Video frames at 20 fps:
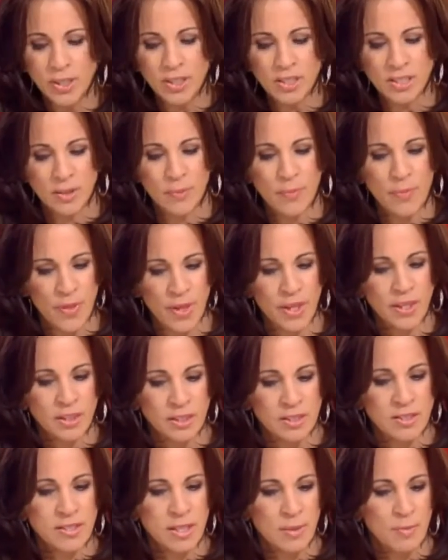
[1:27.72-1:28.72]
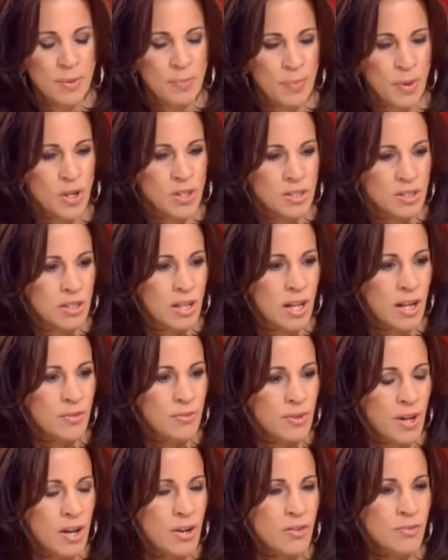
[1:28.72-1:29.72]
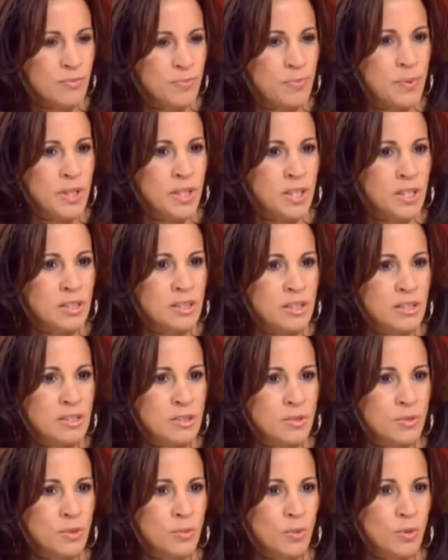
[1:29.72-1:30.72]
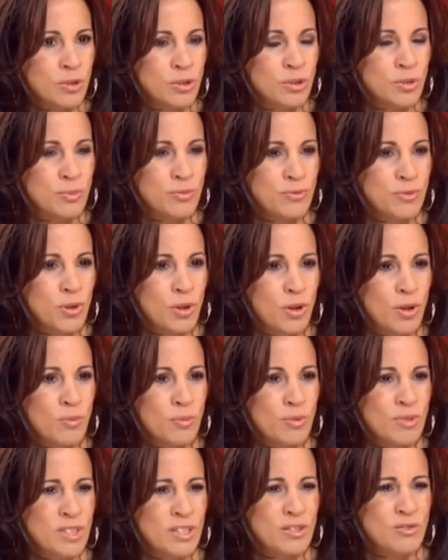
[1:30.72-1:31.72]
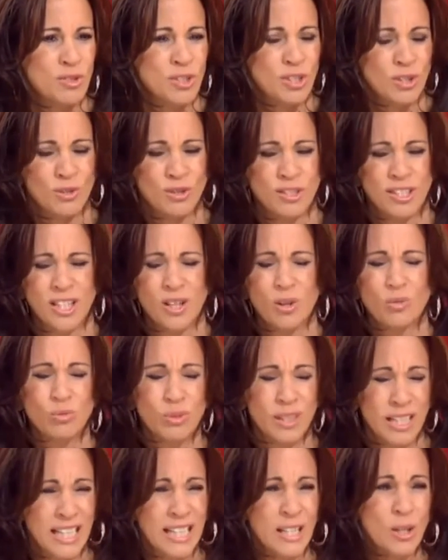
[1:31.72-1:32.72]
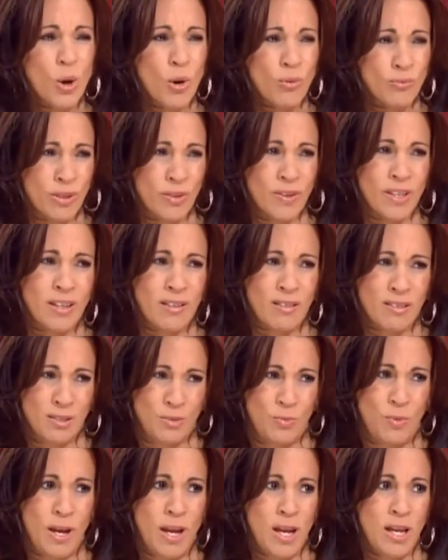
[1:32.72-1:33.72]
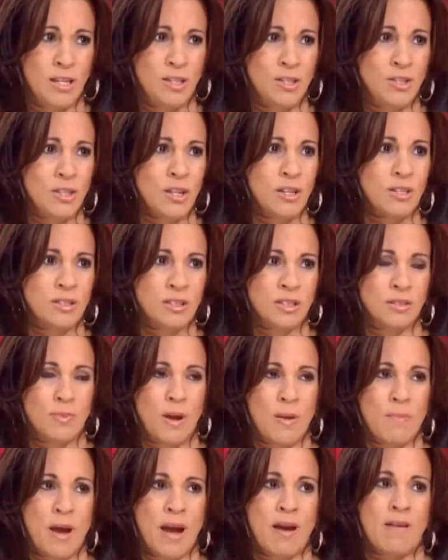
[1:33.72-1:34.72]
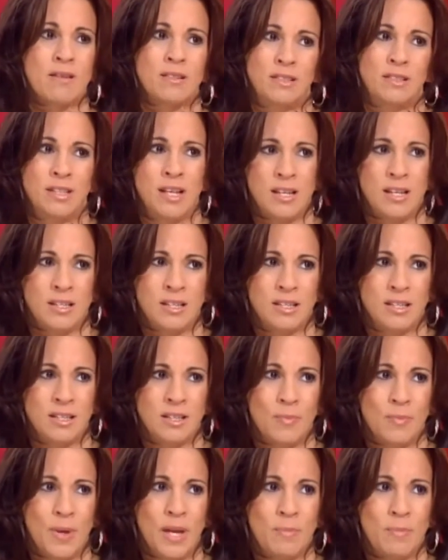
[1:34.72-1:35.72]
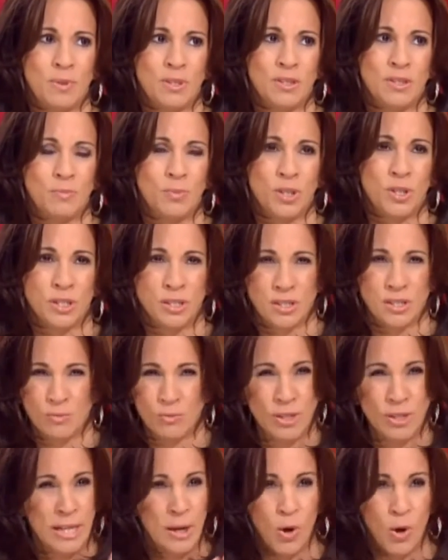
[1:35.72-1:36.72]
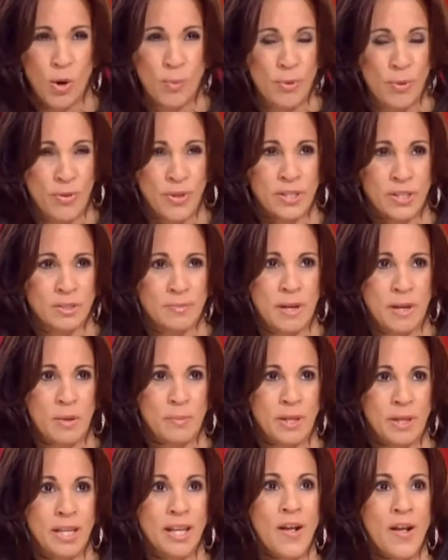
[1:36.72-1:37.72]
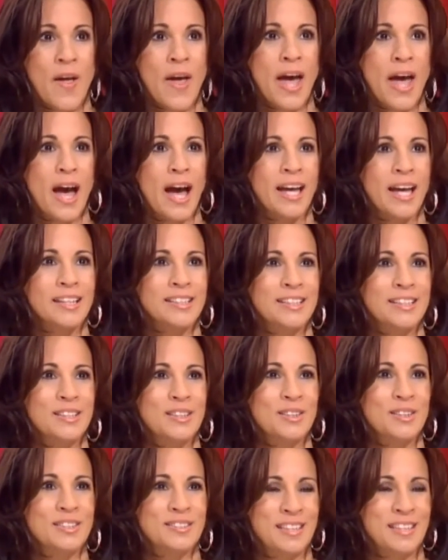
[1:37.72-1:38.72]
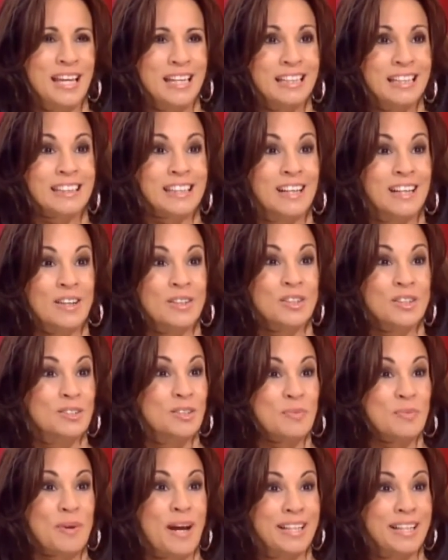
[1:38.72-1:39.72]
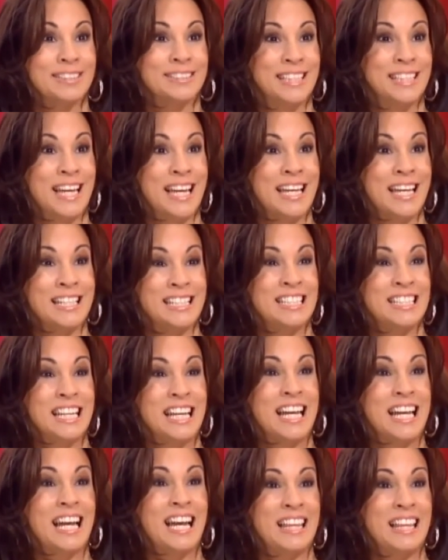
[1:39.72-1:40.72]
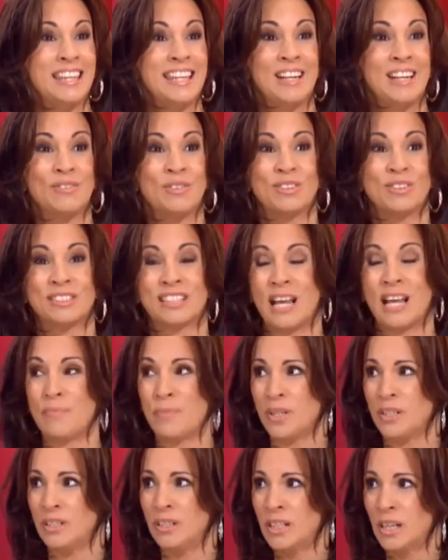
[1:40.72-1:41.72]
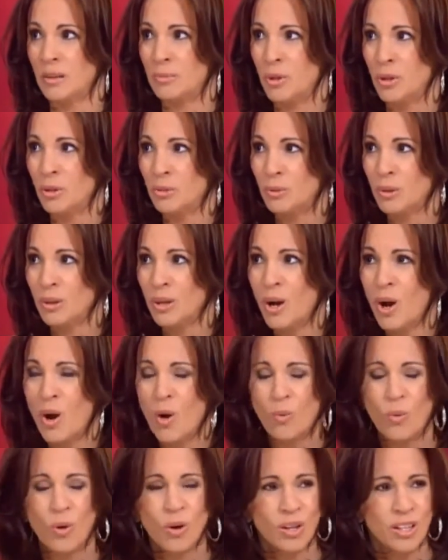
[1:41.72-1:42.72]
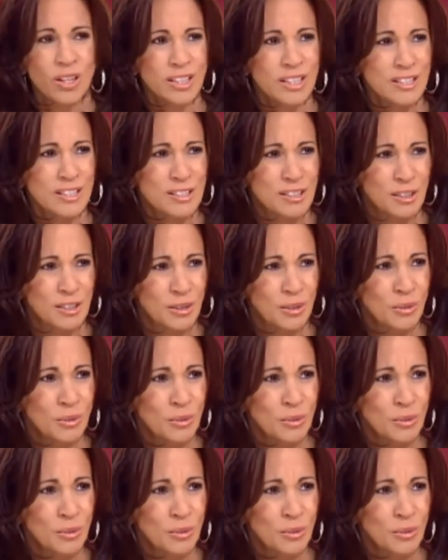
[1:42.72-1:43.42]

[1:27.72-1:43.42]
it's something deeply personal, I've been to an awards do before and was introduced in a really not very nice way, just as my marriage had ended and the papers had printed some really horrible things about me. And you're standing there and you're sort of backstage, and then everyone's clapping and you come on, and what can you do?